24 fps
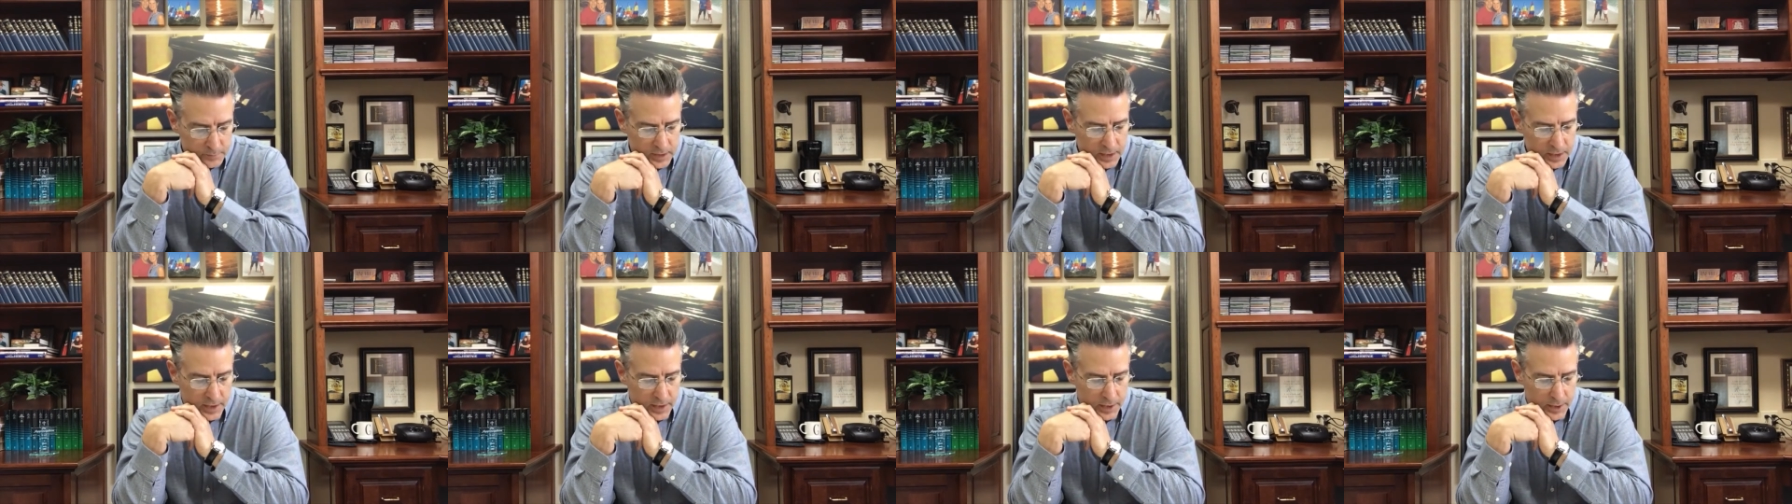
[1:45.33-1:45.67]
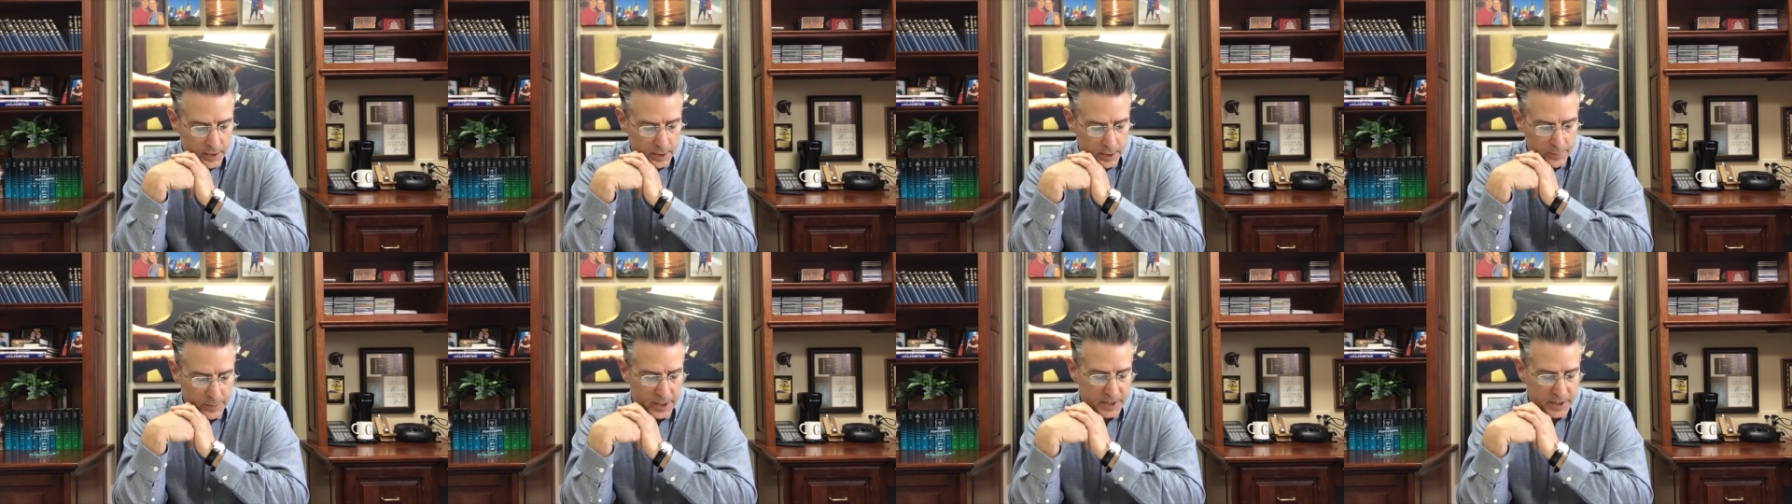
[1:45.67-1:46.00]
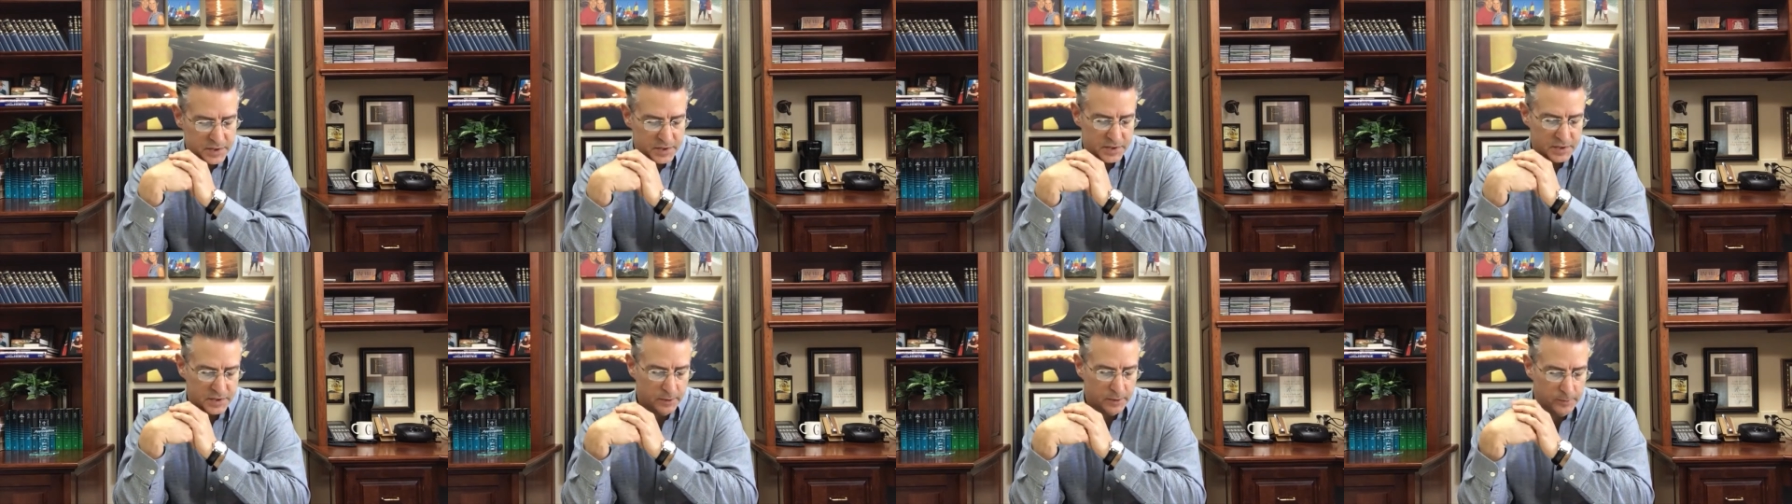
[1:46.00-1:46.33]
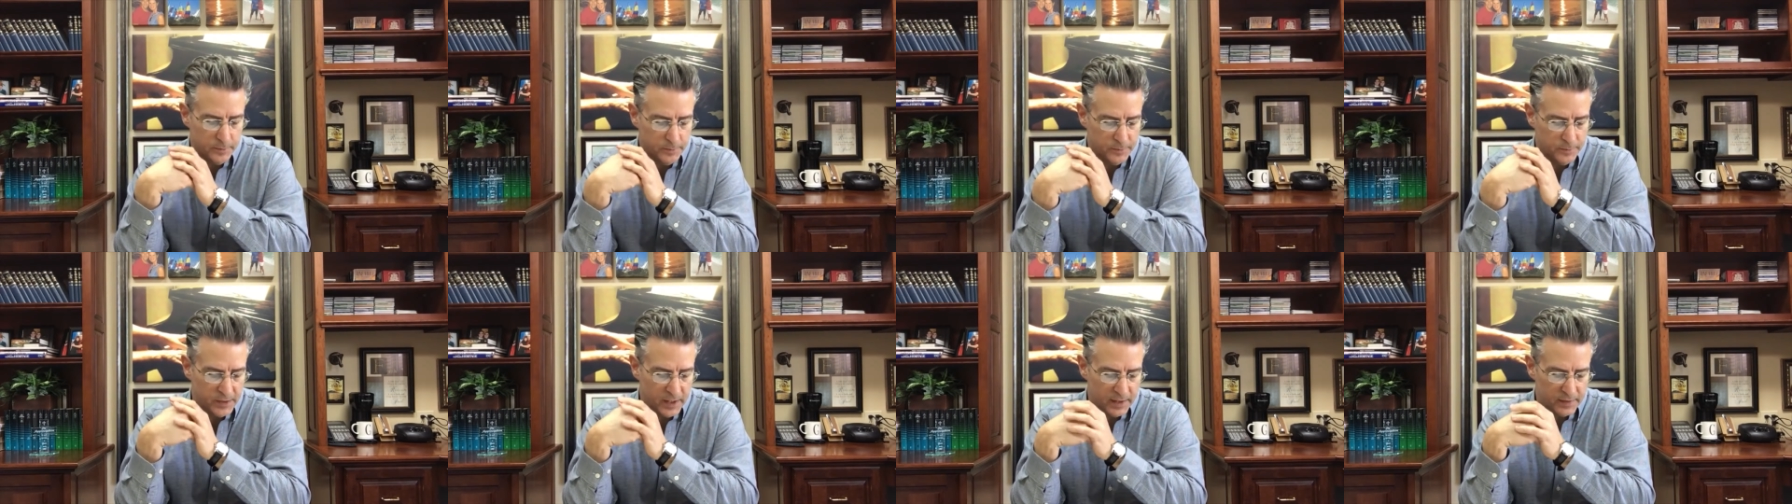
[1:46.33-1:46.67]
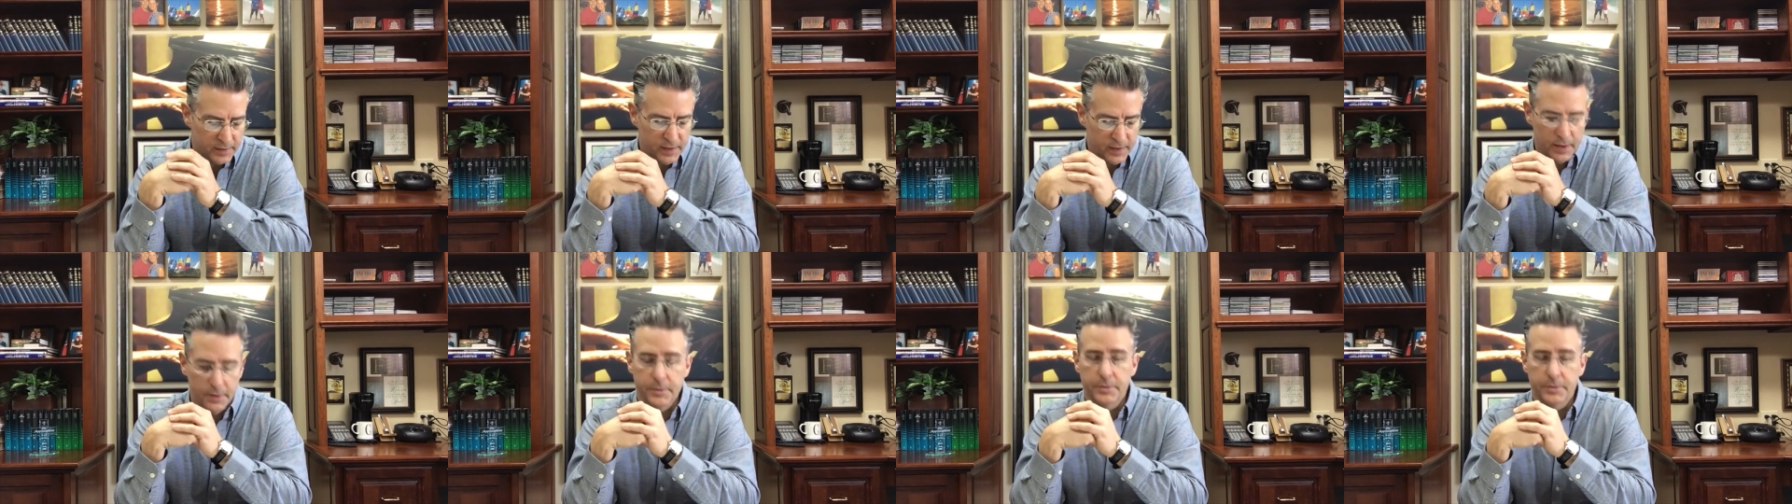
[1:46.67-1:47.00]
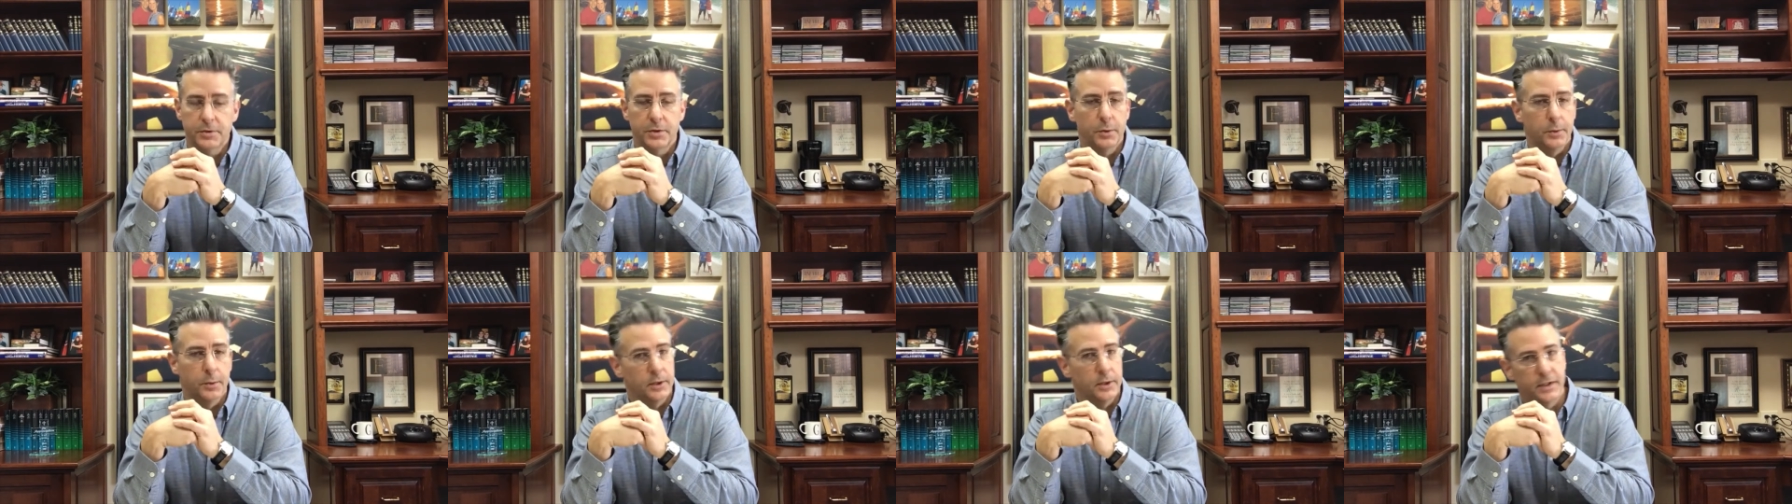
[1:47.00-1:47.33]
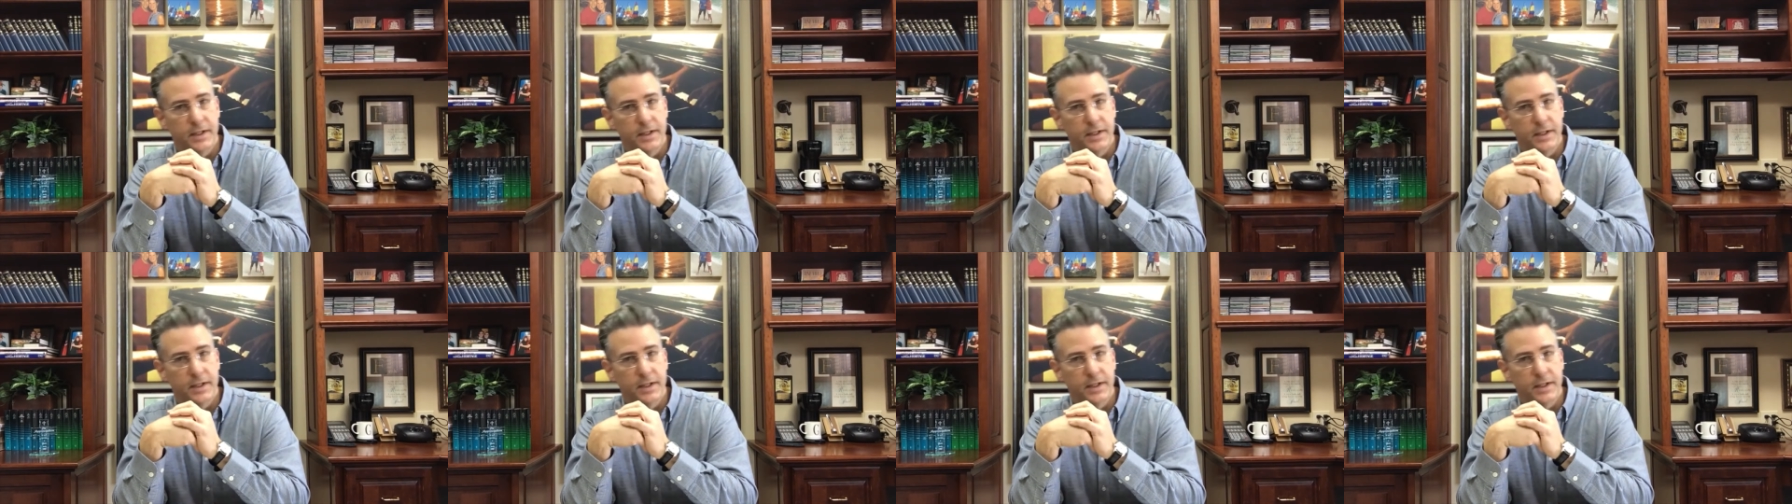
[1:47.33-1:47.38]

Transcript: um, assume that those who are